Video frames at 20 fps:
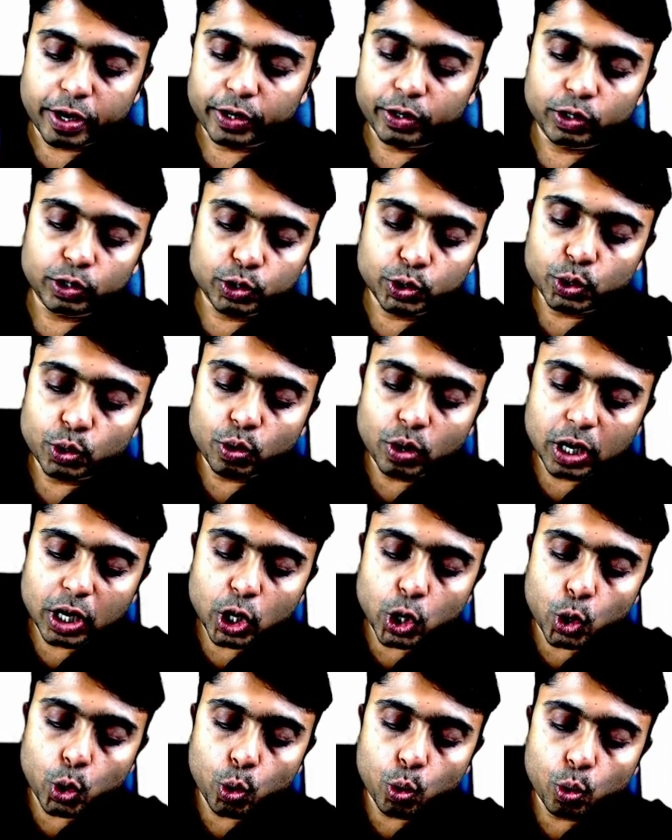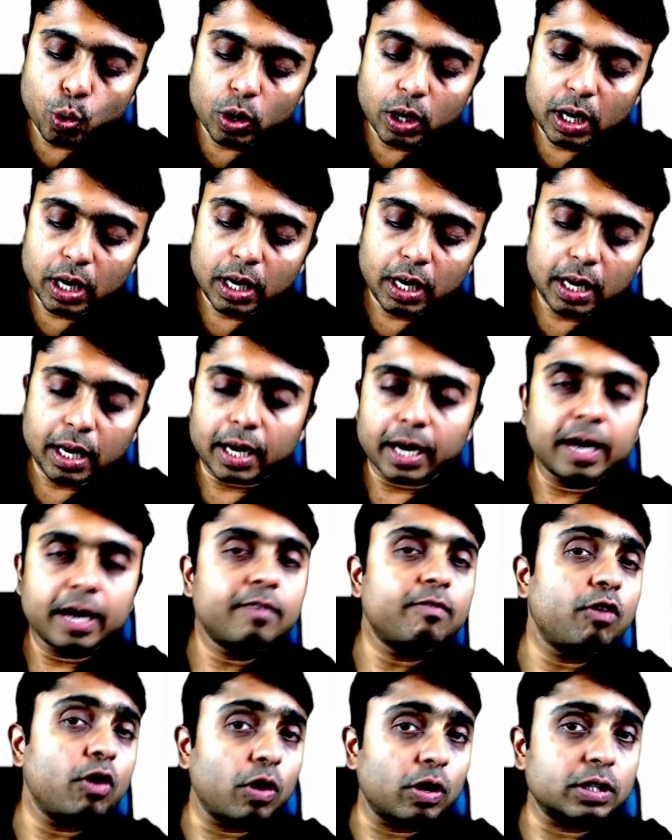to show coral red
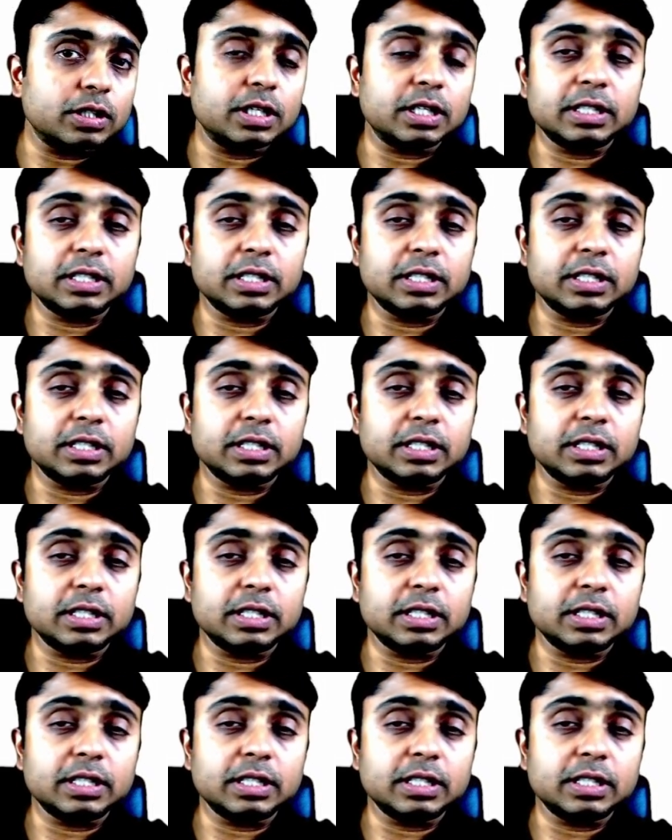fluorescence.